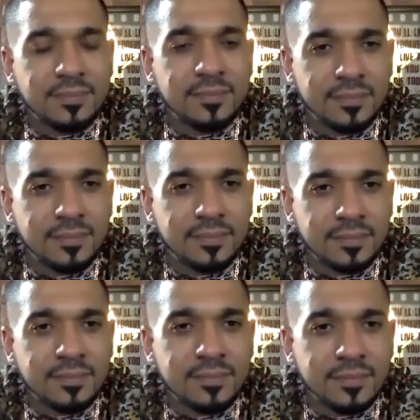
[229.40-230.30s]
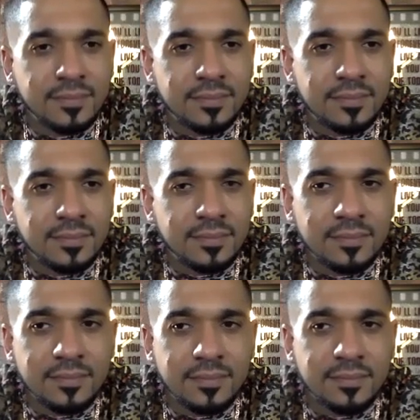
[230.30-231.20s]

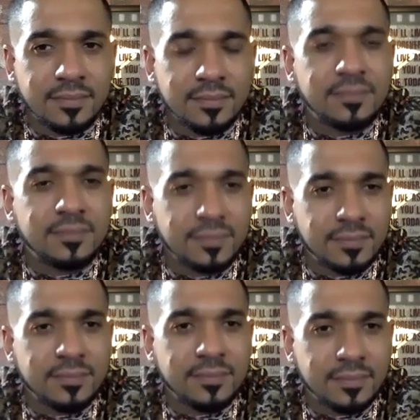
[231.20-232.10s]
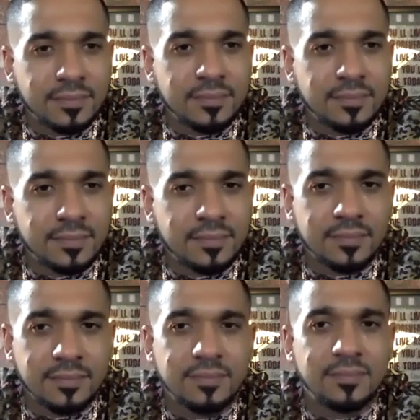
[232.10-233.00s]

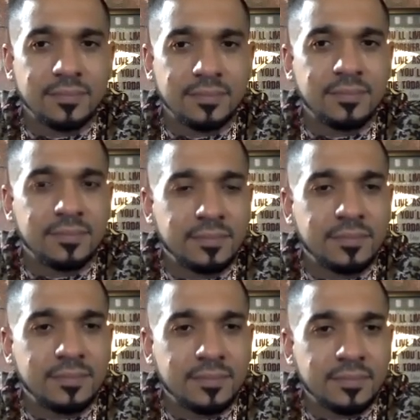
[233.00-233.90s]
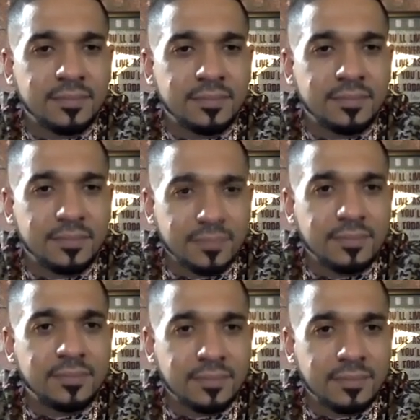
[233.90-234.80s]

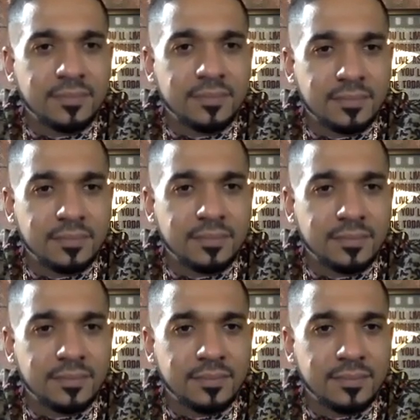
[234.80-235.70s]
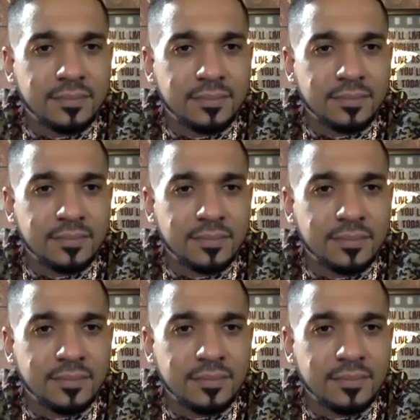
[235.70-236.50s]
(silent)